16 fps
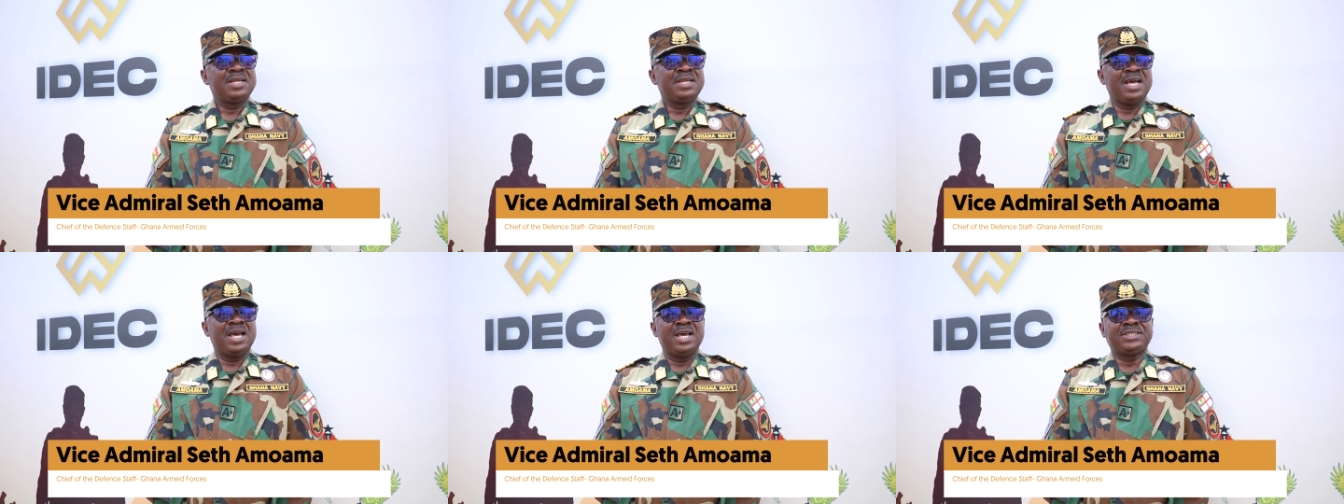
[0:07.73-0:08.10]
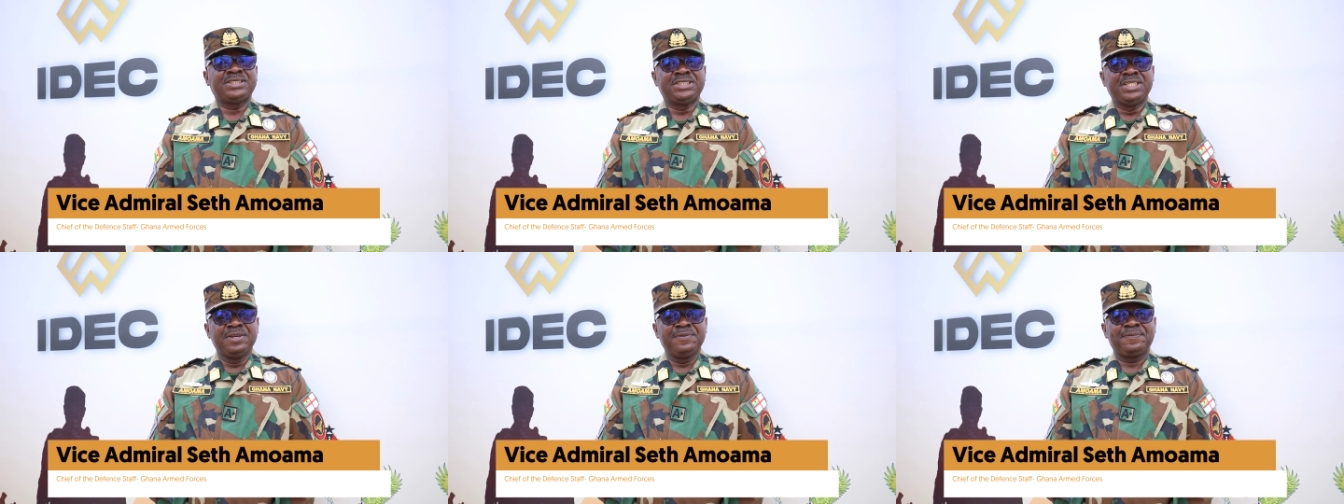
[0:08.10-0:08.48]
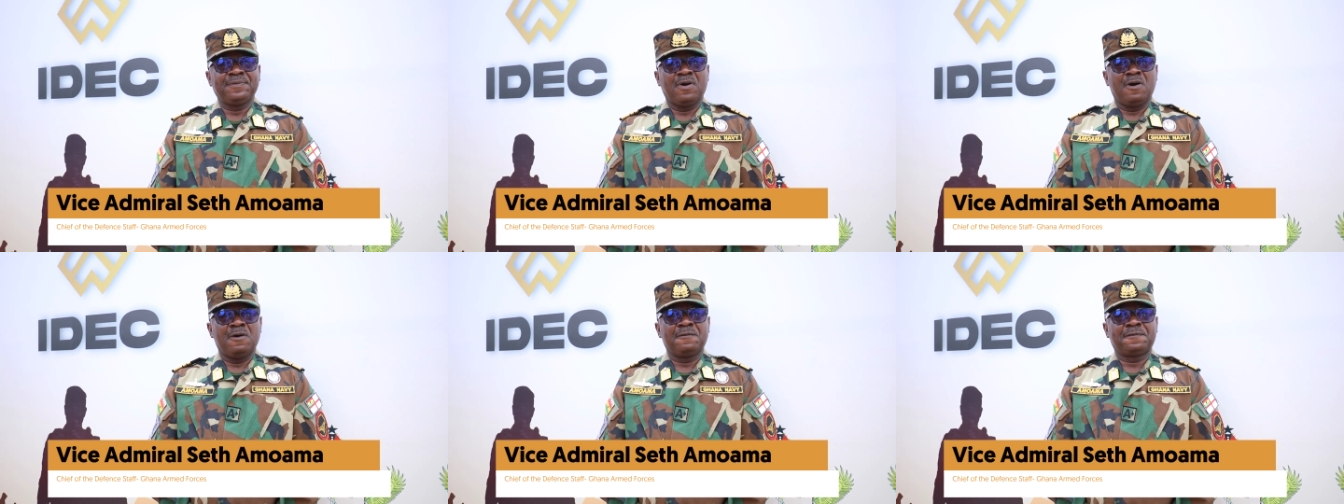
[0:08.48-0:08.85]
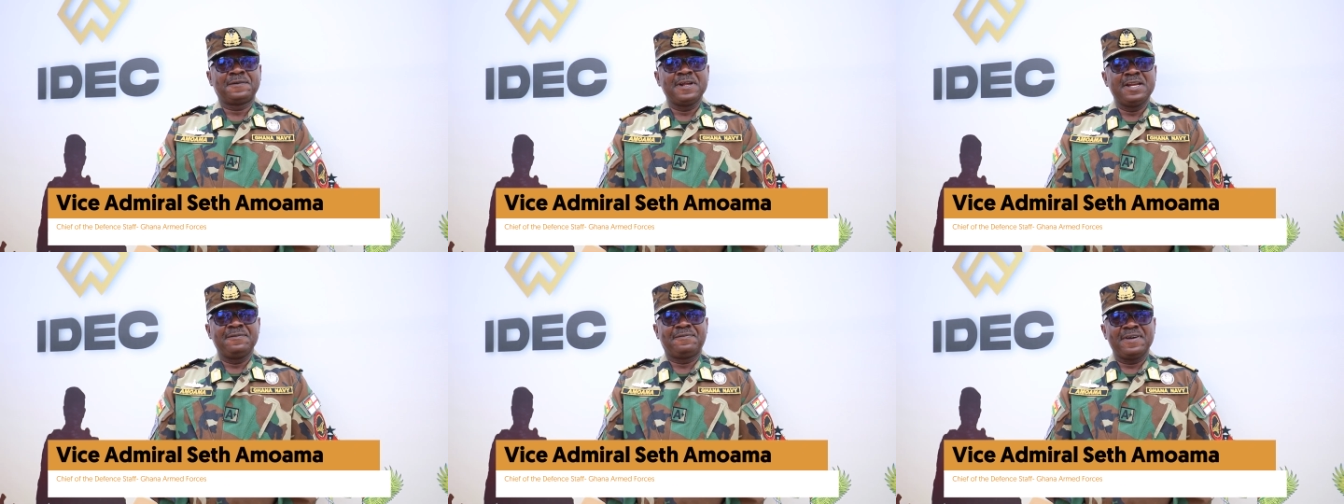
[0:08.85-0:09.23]
the Chief of
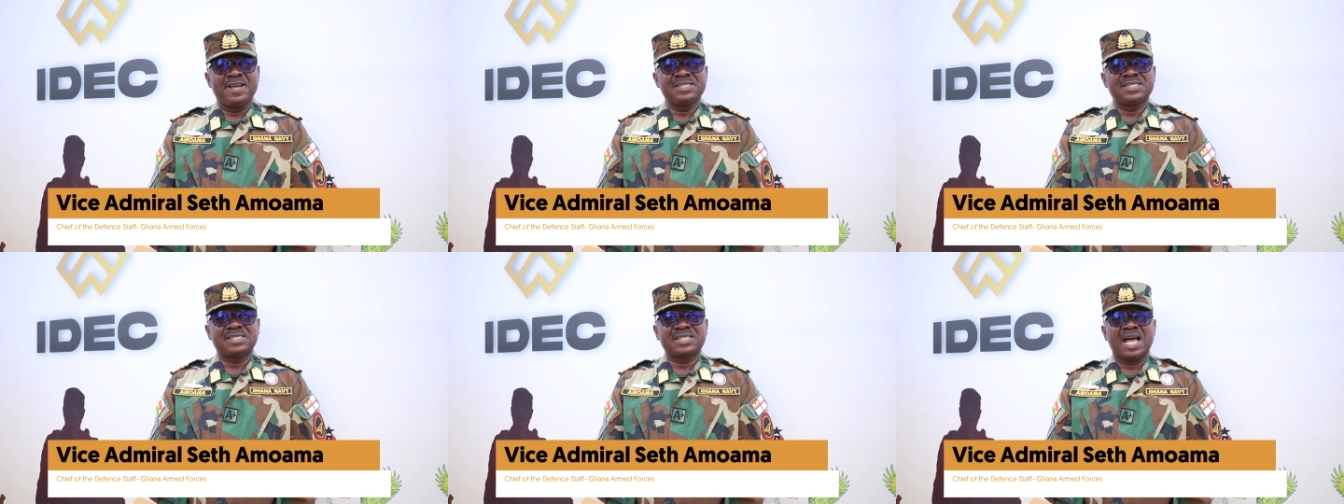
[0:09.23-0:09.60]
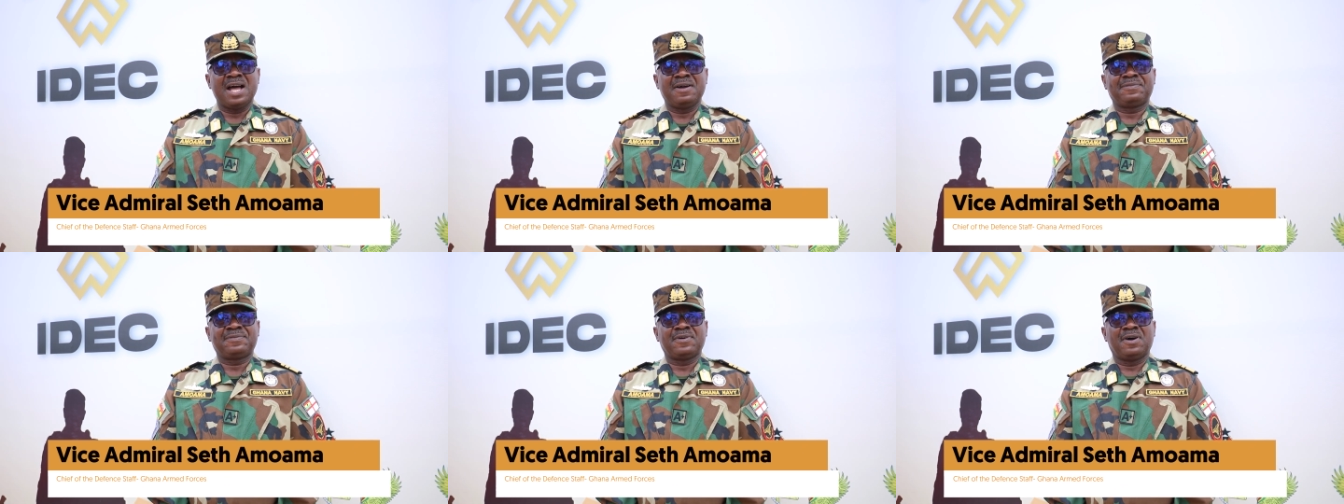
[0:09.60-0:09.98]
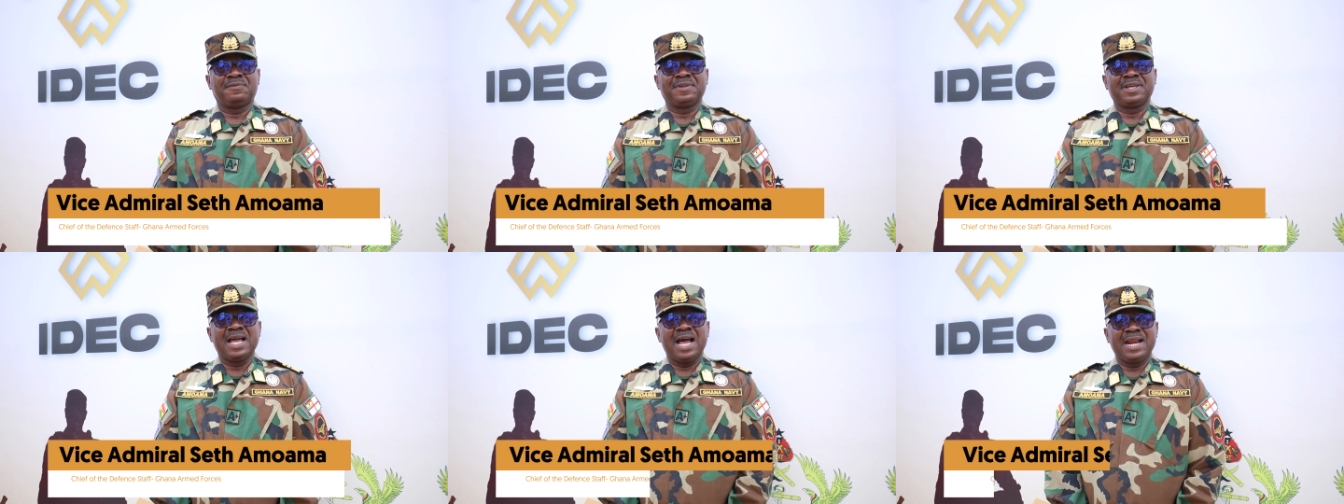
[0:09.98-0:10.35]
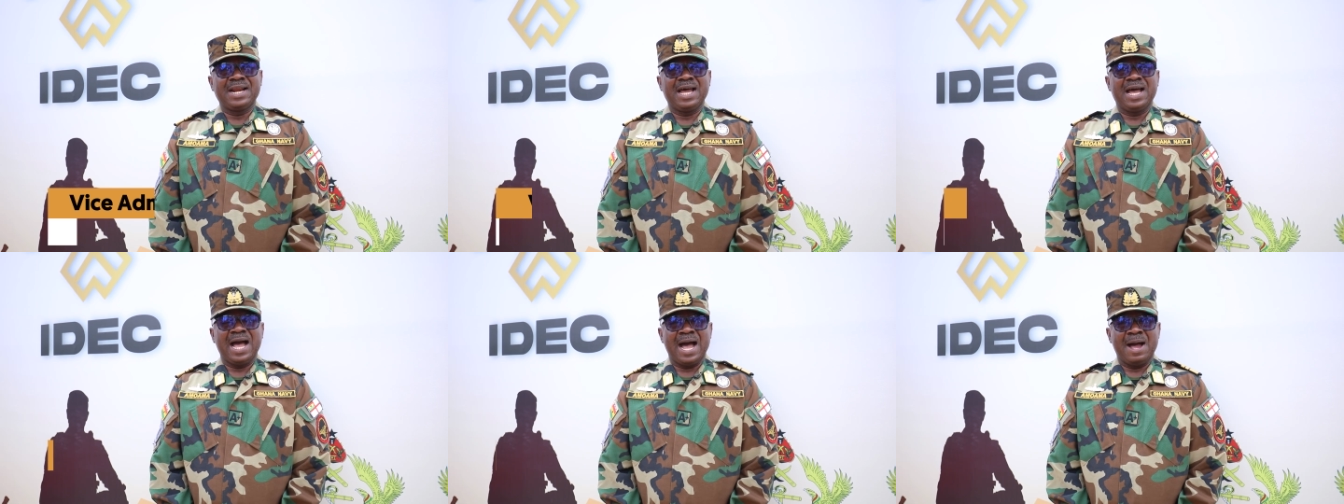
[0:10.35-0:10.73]
the Defense Staff of the
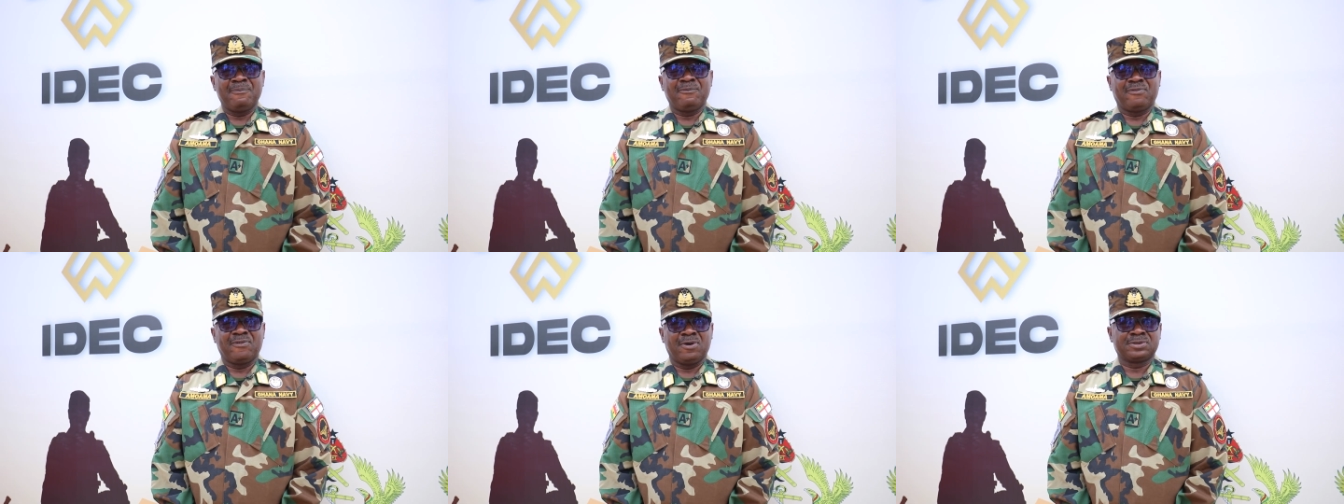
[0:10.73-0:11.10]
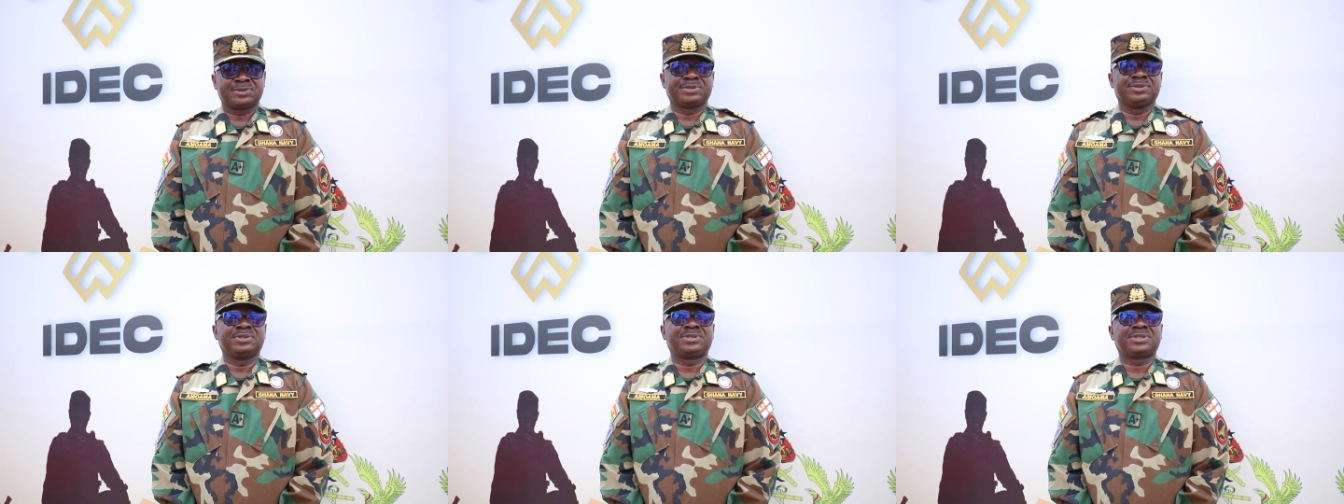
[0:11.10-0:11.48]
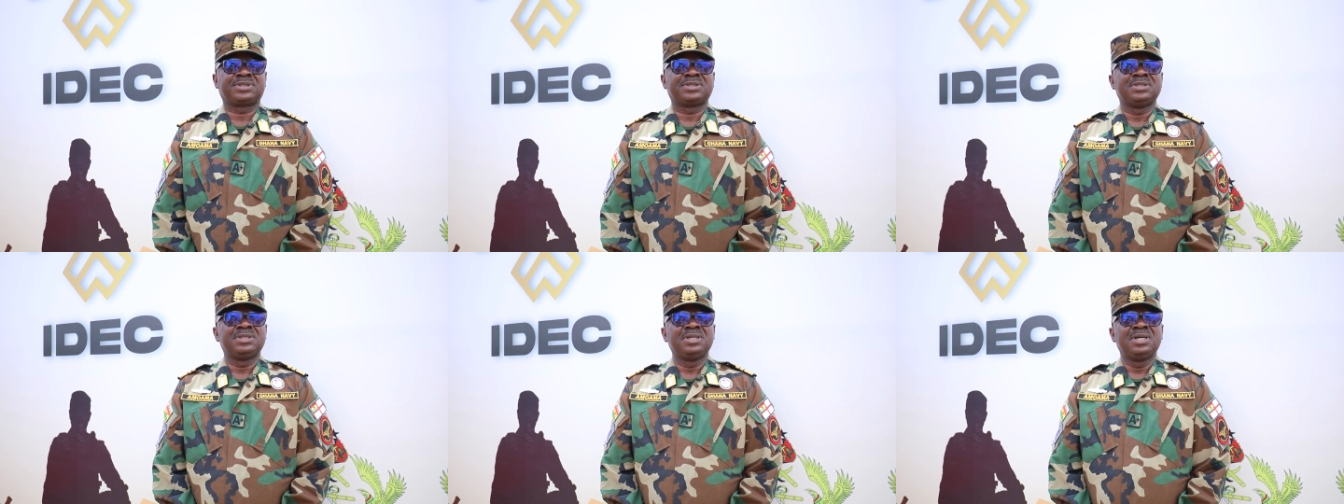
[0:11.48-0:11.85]
Ghana Armed Forces,